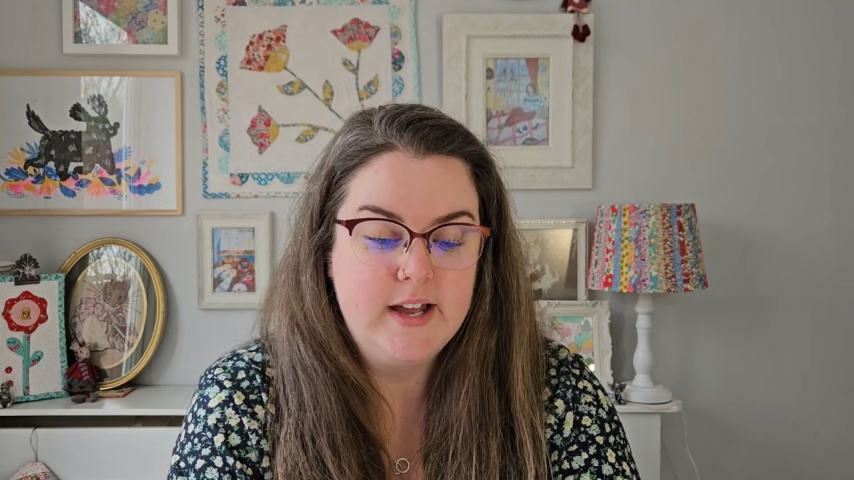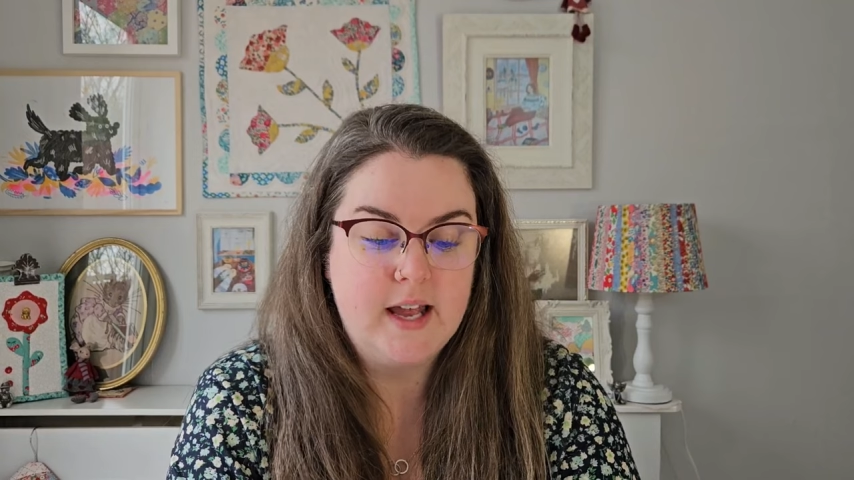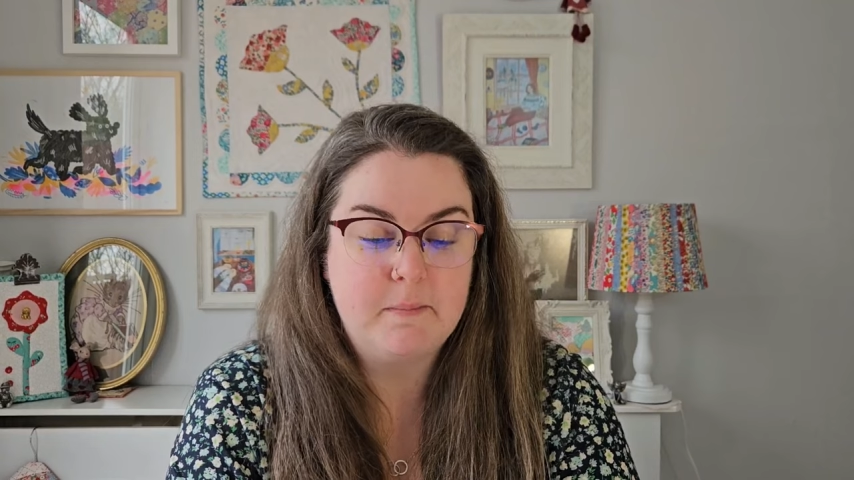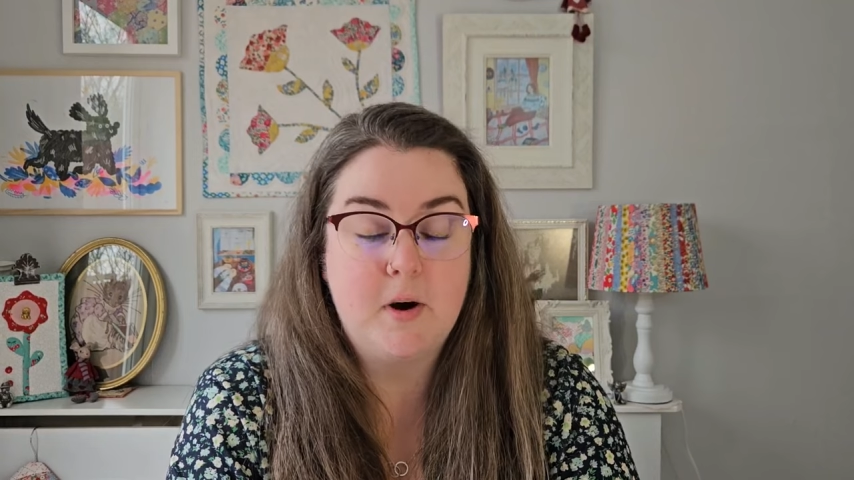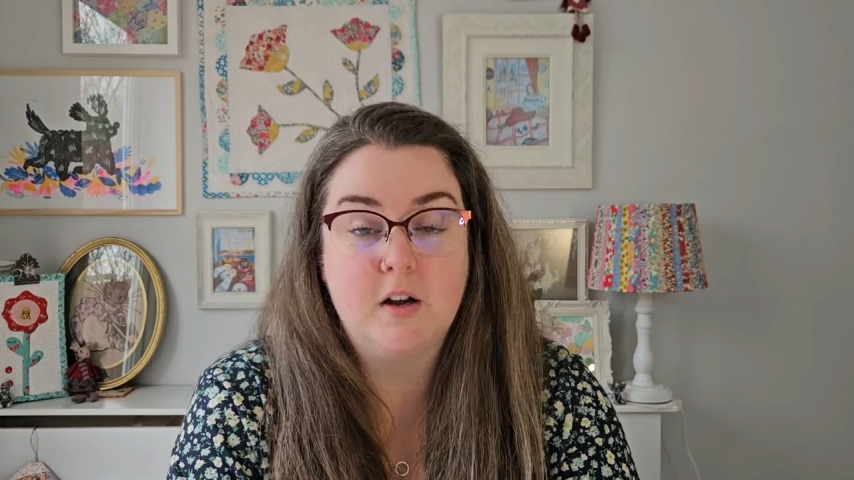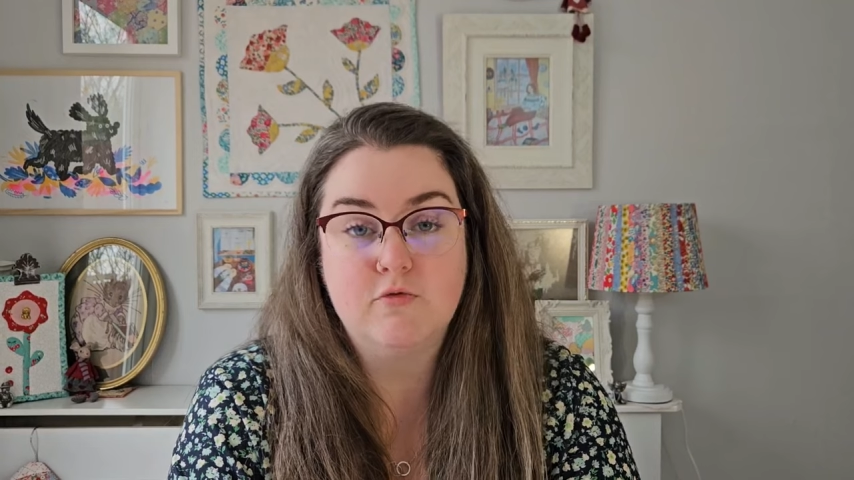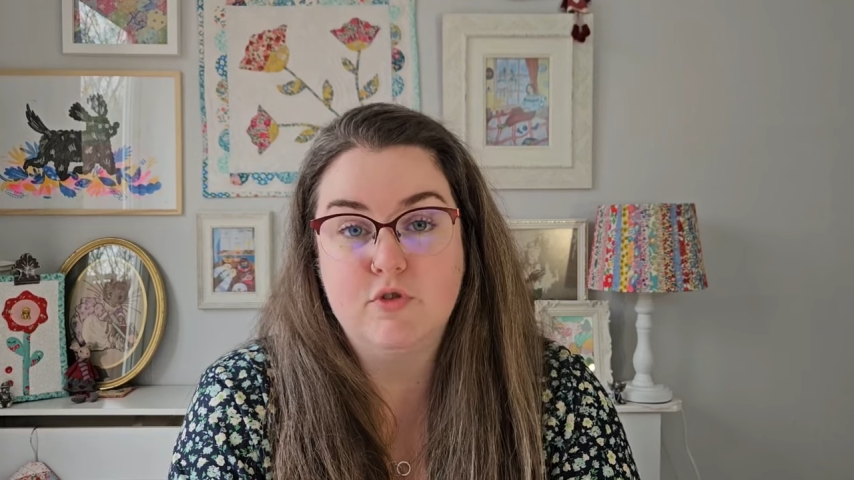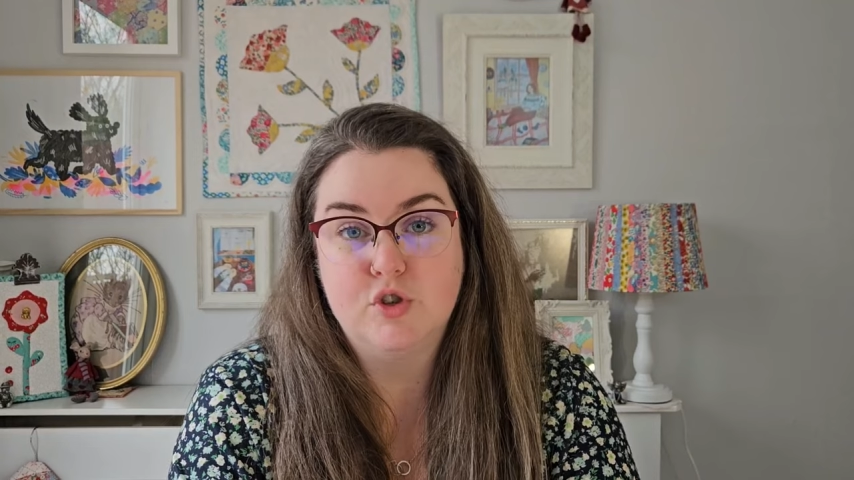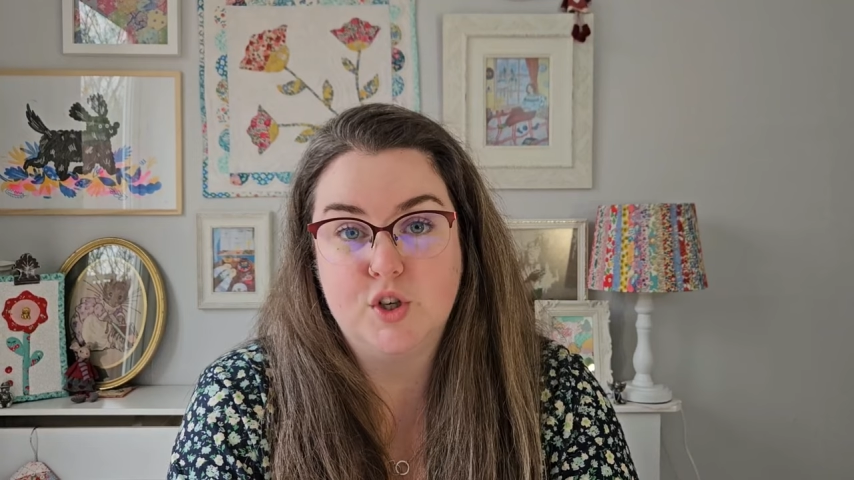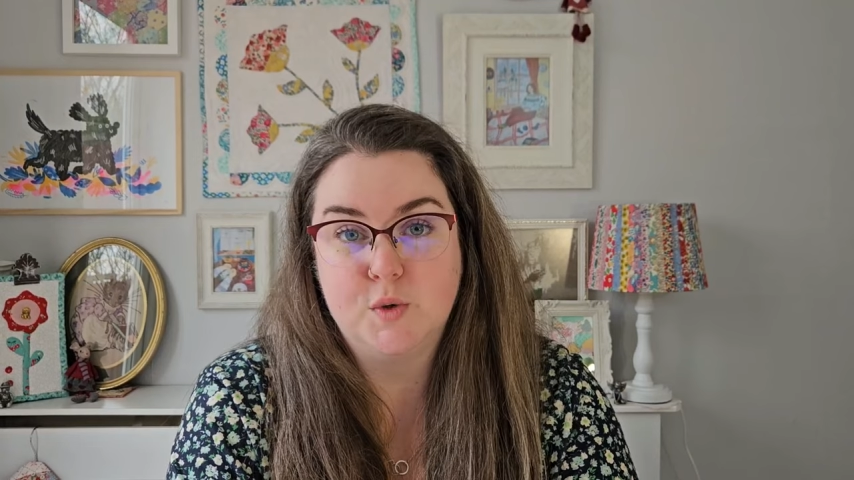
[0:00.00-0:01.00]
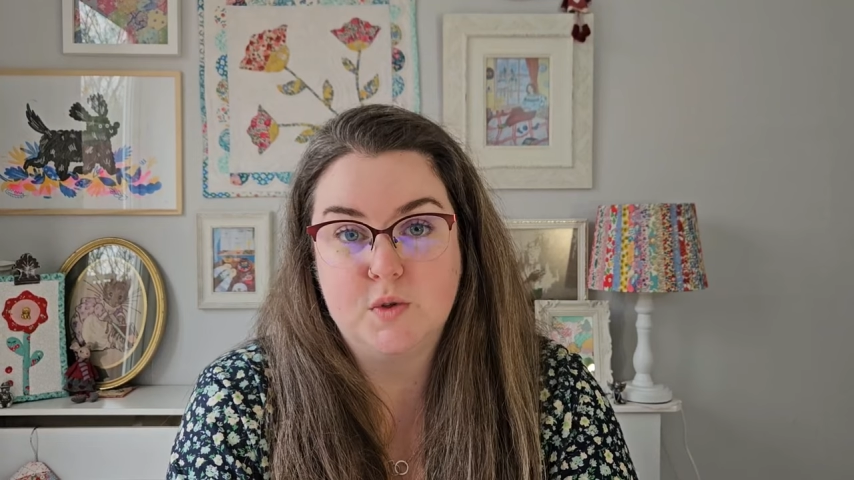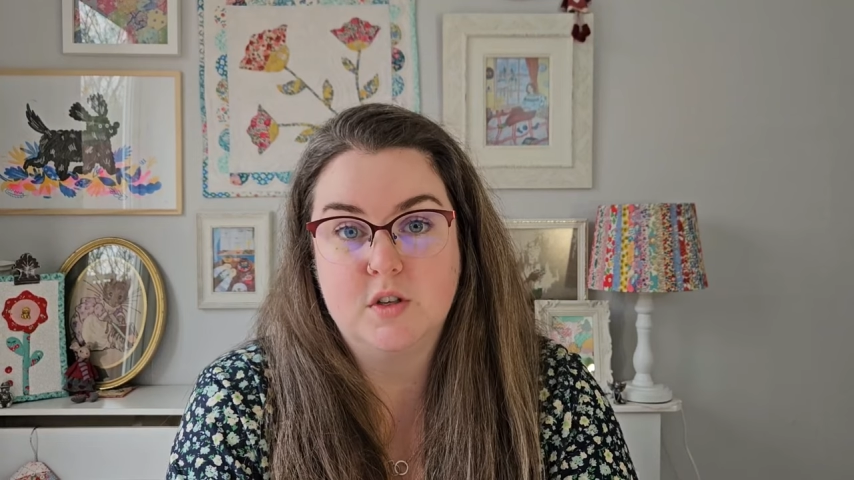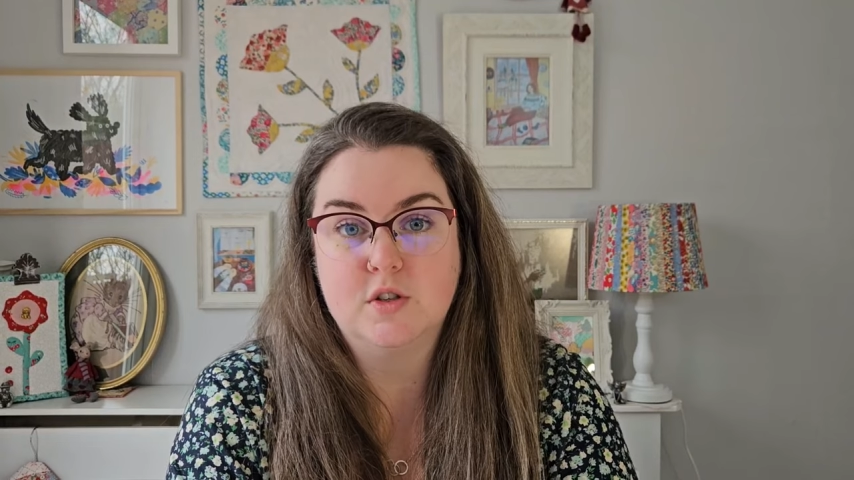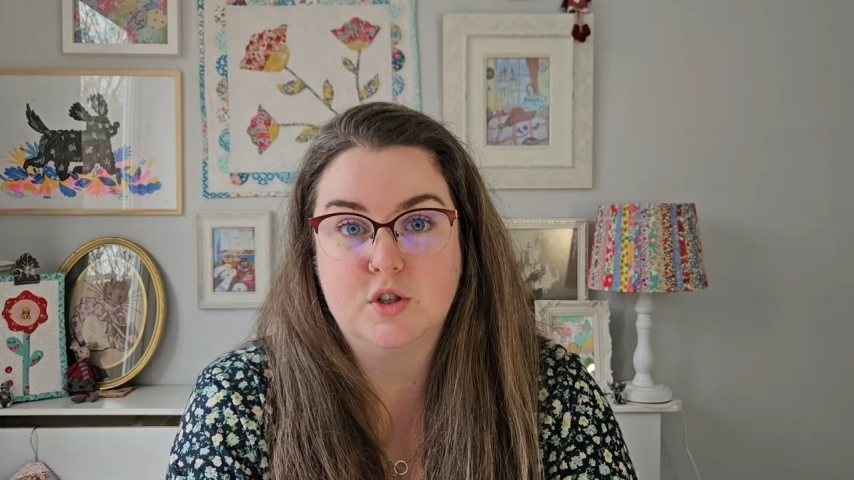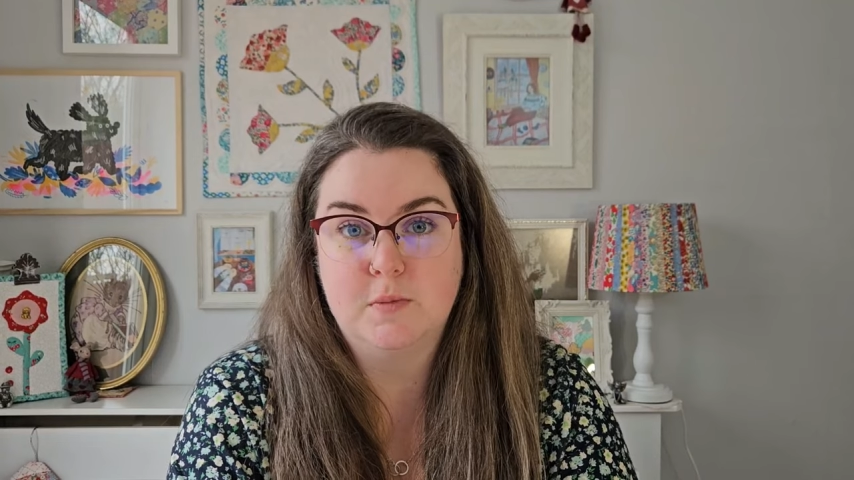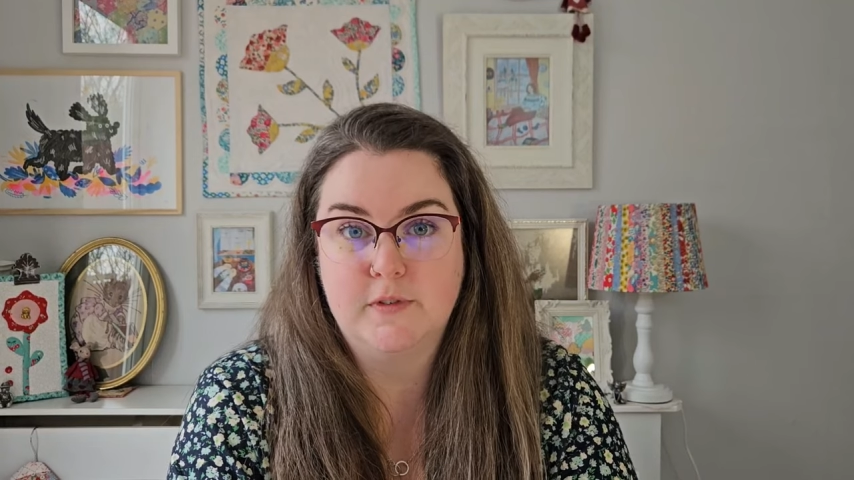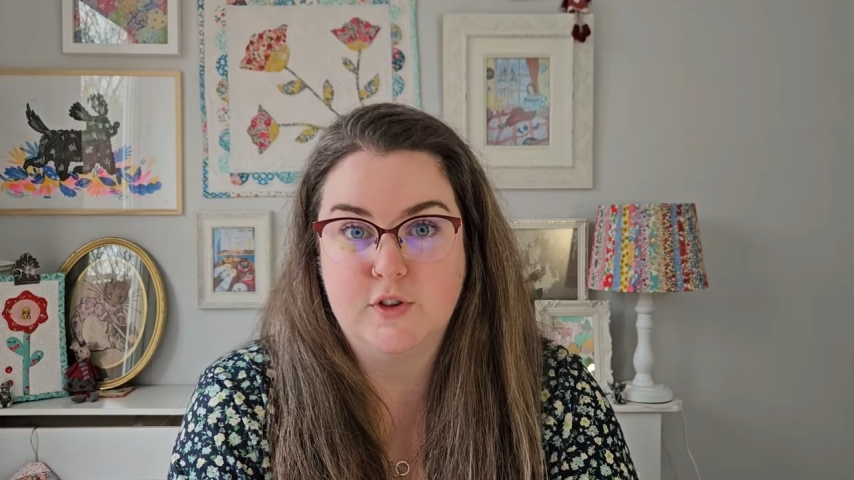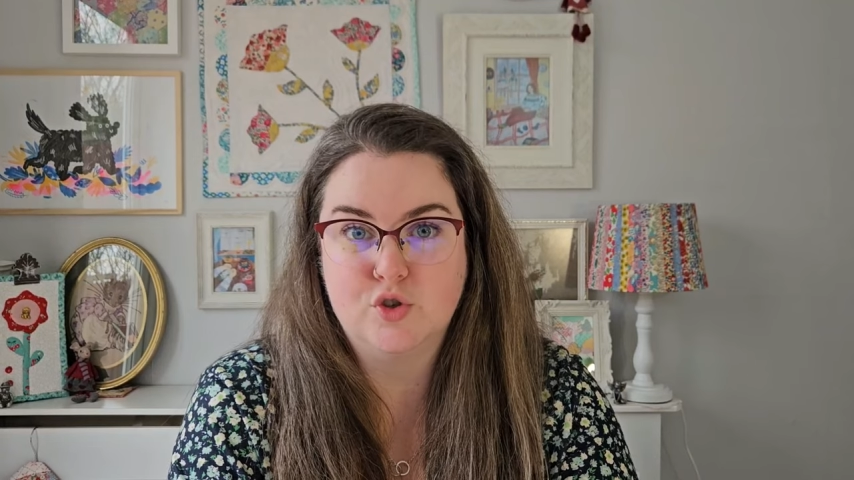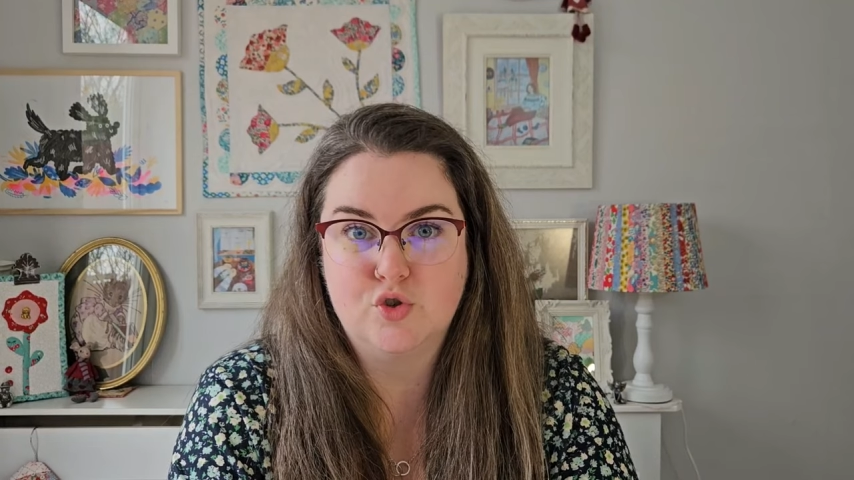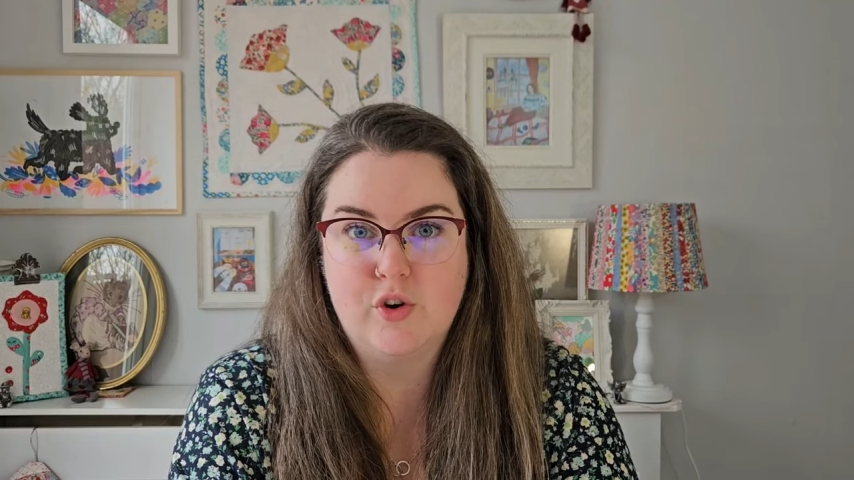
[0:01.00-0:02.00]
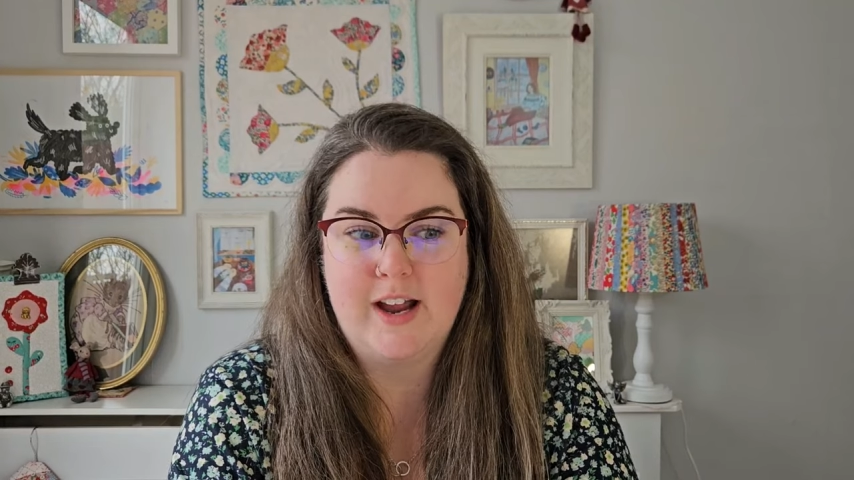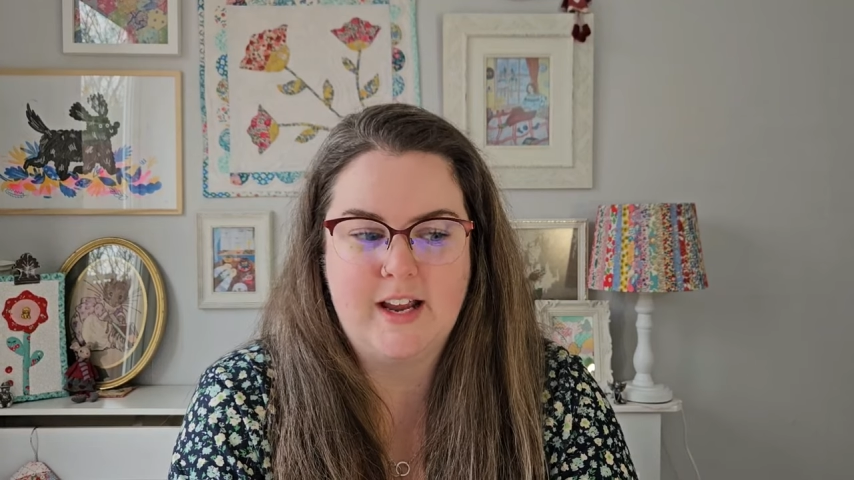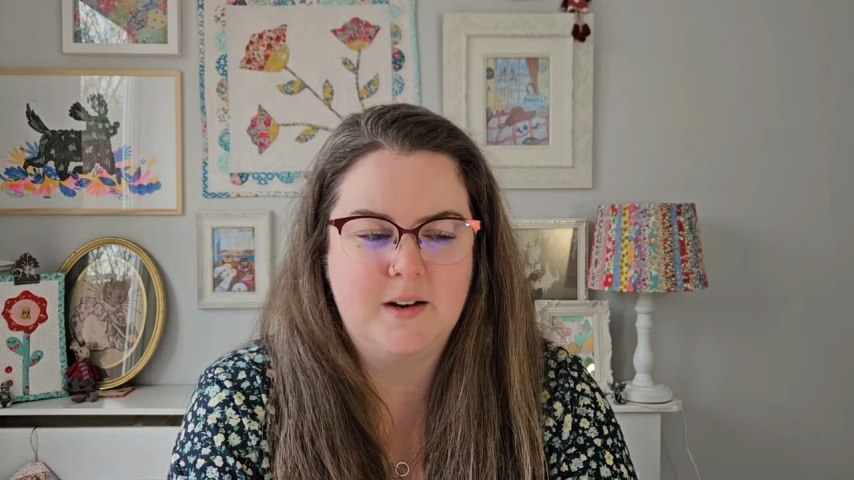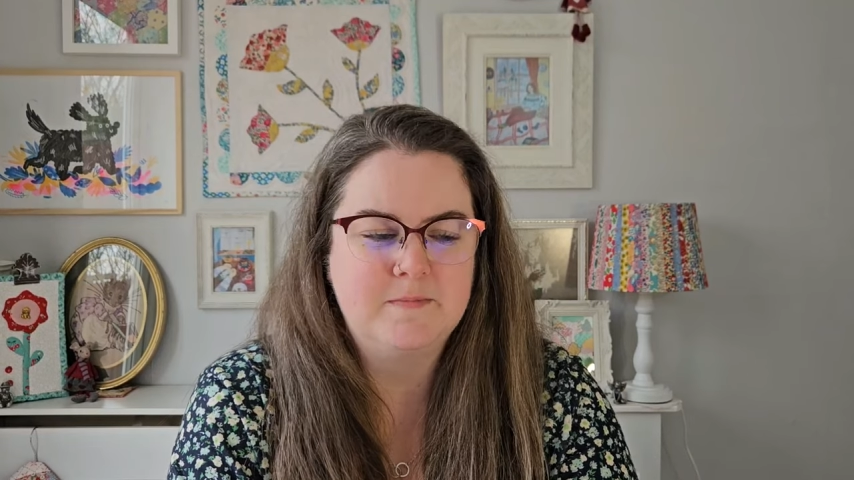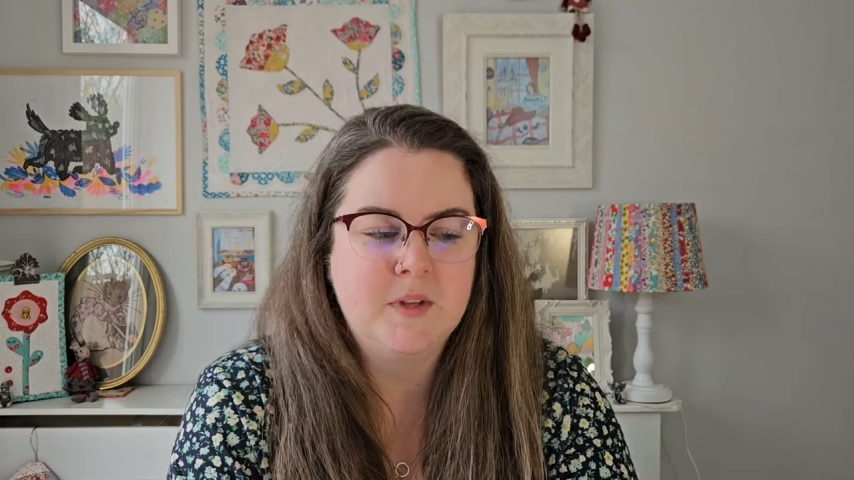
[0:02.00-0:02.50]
it might reduce some of the strain.